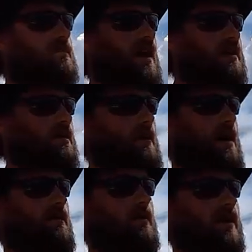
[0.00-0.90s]
I come
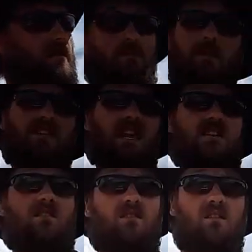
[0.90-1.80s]
out, we give them
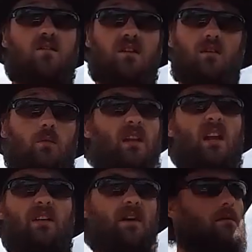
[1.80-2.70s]
attention. You we
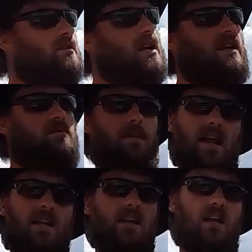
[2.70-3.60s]
love them, scratch them
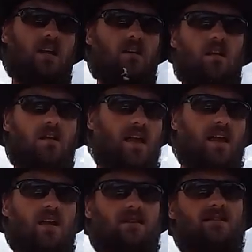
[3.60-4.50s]
behind the ear, all that
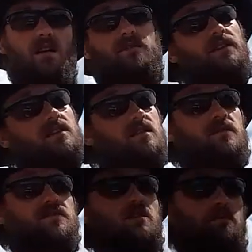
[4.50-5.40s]
kind of stuff. And that
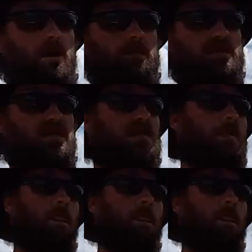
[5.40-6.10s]
serves two purposes.